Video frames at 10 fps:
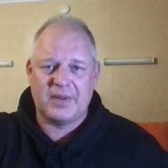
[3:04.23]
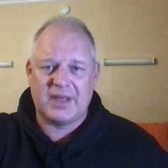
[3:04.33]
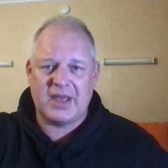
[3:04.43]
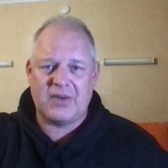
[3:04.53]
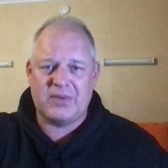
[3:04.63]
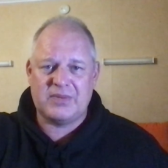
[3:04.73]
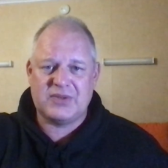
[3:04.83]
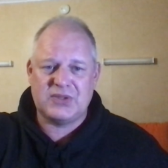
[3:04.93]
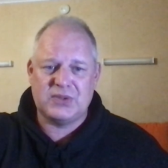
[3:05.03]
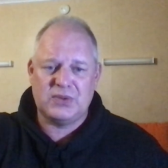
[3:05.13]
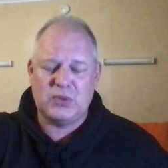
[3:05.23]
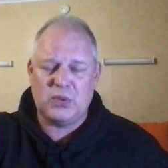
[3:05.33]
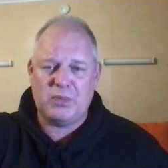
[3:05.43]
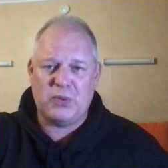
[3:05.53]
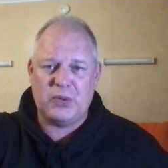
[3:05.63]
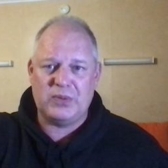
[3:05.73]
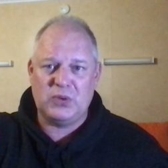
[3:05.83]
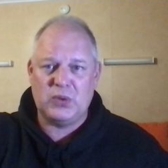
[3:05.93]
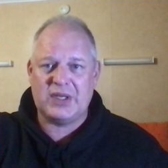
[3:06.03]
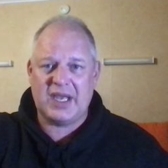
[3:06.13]
get on to Lawn
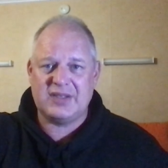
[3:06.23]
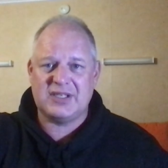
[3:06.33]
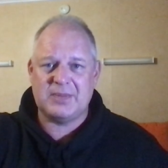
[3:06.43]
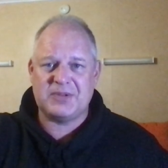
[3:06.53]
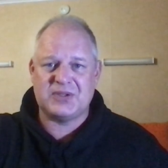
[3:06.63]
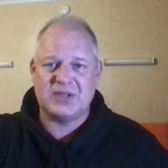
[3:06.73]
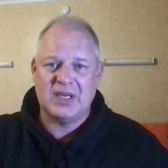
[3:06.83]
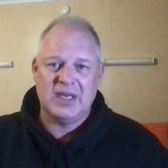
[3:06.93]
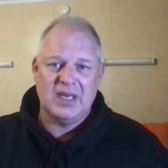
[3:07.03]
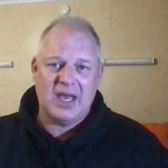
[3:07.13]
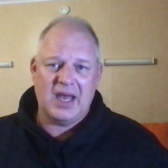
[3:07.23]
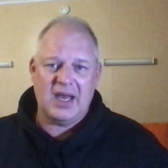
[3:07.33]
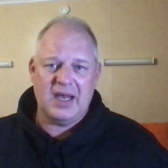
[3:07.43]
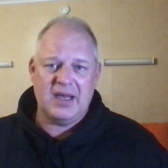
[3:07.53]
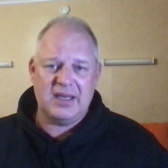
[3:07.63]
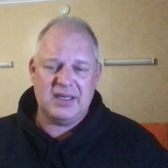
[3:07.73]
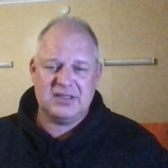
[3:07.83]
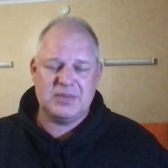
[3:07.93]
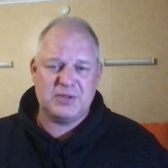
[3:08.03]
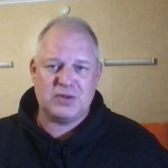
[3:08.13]
Porn Lawn Care Tips.
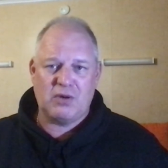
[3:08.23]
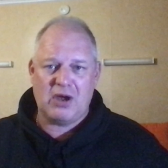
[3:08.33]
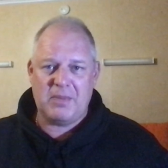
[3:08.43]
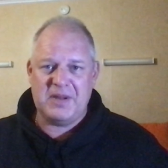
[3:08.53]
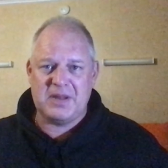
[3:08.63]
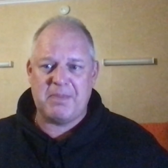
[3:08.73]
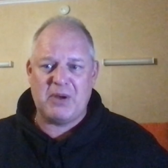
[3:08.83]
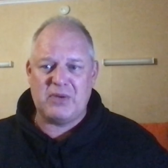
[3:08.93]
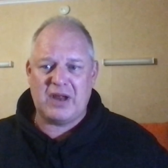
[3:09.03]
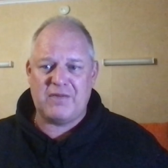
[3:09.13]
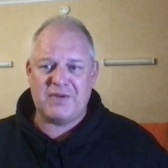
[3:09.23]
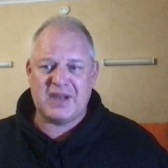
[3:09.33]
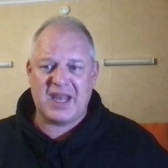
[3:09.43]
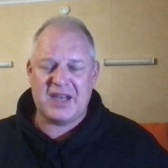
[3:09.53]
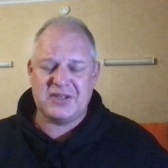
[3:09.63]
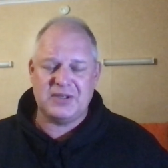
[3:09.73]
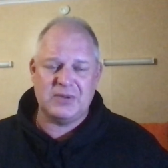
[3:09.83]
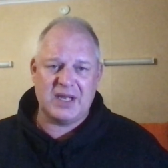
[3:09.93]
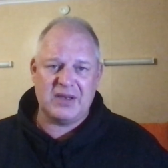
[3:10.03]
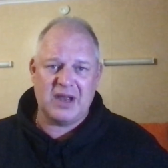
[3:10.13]
Hit subscribe, hit the bell notification.
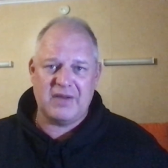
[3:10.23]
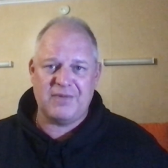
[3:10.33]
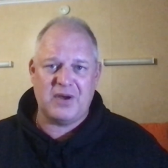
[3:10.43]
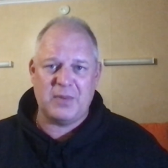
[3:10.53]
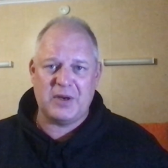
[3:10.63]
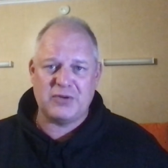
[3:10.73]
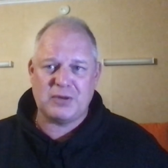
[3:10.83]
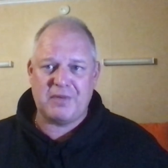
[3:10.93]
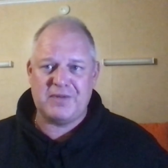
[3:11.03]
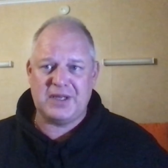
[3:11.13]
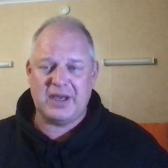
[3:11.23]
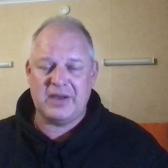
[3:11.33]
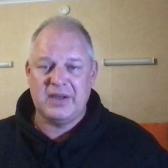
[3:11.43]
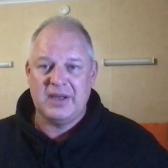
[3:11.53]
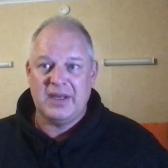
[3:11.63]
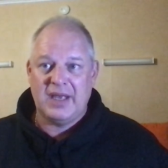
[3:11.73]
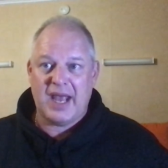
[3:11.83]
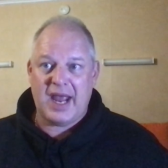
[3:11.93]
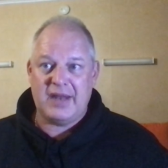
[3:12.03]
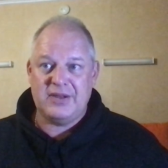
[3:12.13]
You'll get notified when I drop a video.
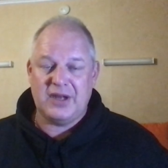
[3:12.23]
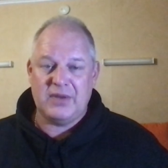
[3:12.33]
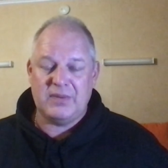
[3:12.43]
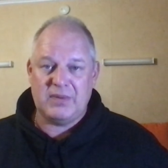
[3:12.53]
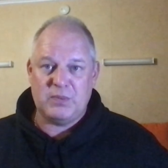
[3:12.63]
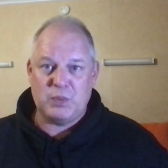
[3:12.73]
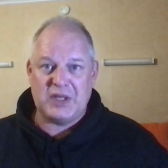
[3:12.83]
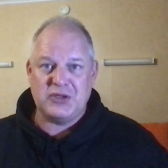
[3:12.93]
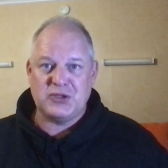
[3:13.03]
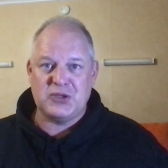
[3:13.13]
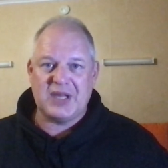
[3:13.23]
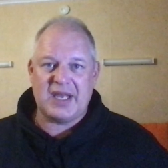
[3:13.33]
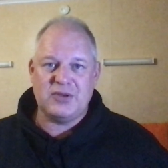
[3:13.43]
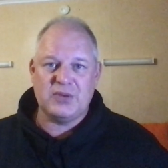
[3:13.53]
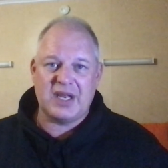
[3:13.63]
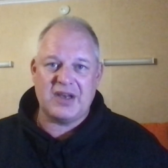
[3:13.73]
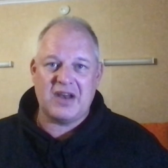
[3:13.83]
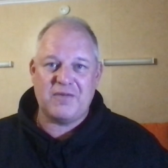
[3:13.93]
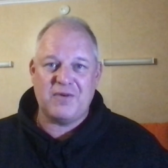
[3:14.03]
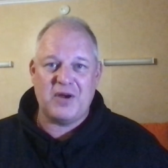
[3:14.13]
And, when you do that, you'll get
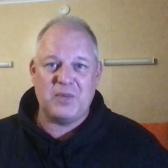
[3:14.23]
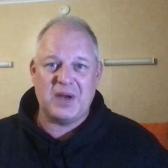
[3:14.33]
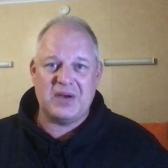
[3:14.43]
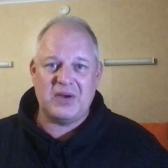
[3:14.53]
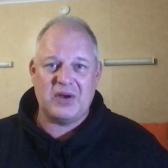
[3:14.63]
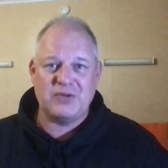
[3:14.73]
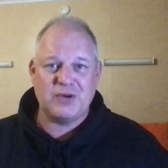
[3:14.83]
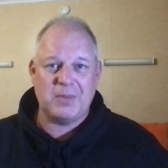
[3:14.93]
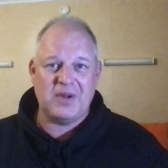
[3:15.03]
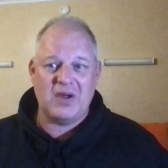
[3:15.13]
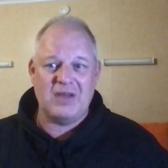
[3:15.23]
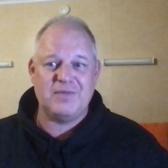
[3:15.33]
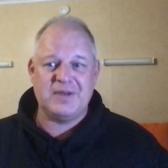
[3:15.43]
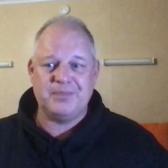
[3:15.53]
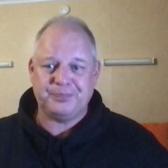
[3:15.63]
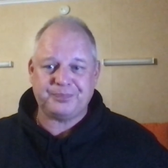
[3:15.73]
notified when I drop a live vid.